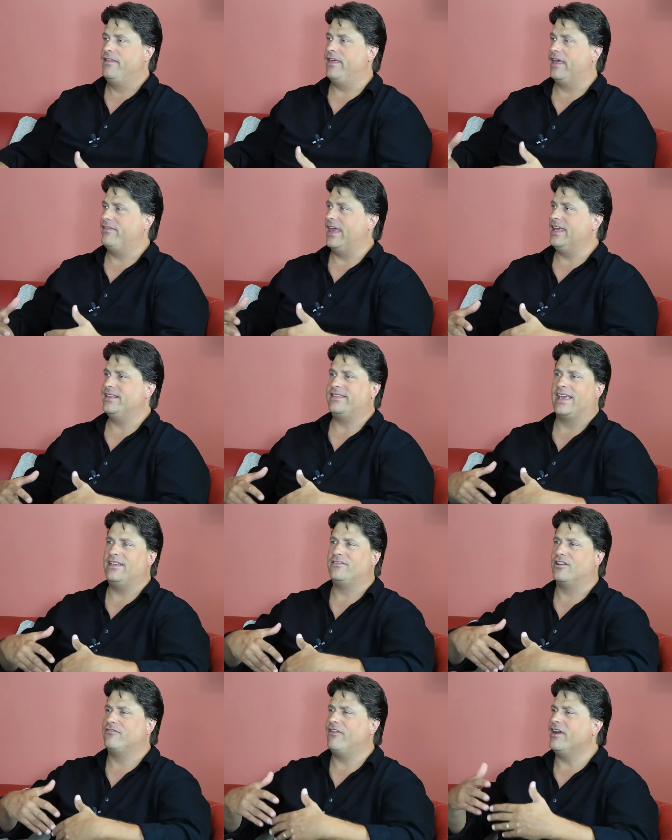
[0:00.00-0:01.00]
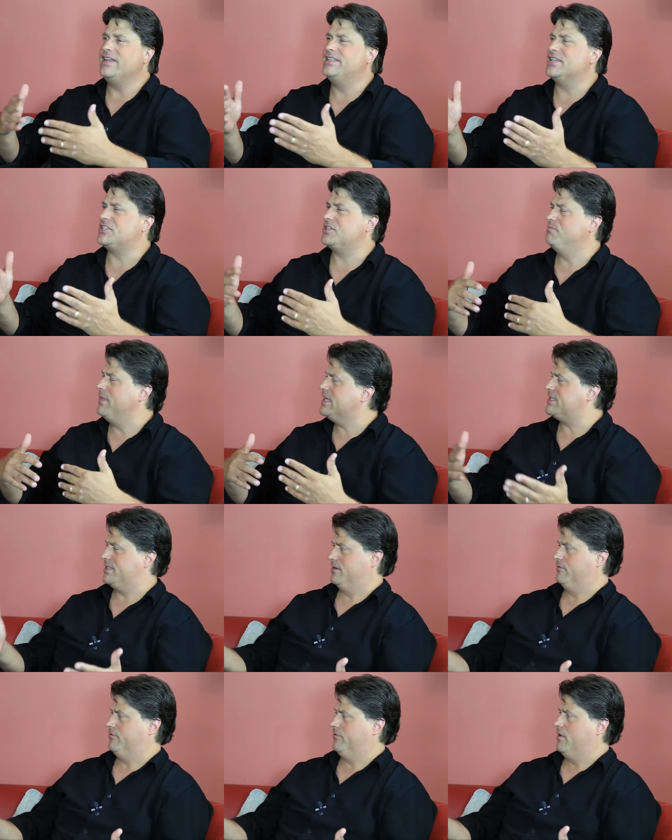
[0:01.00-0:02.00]
They're very
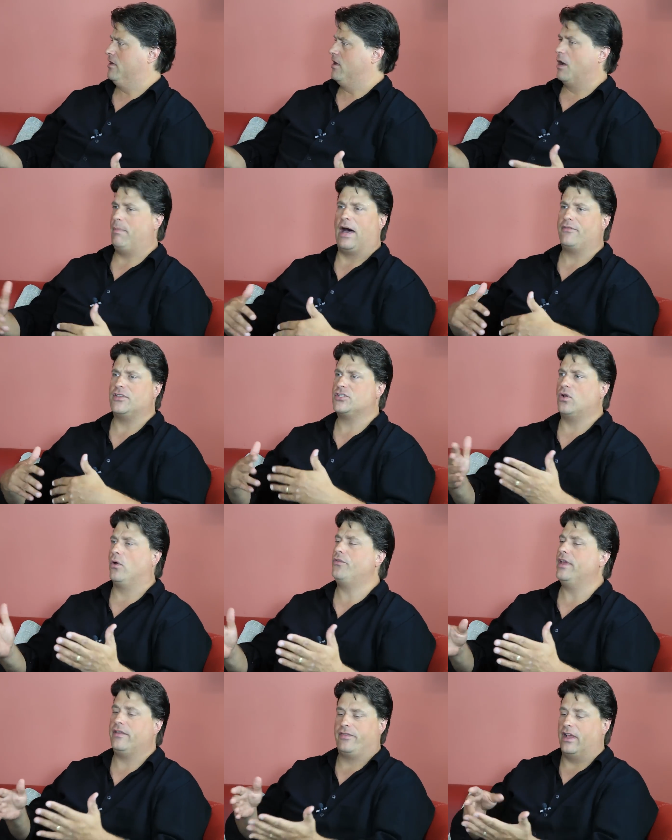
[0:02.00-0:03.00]
dismissive about this whole thing.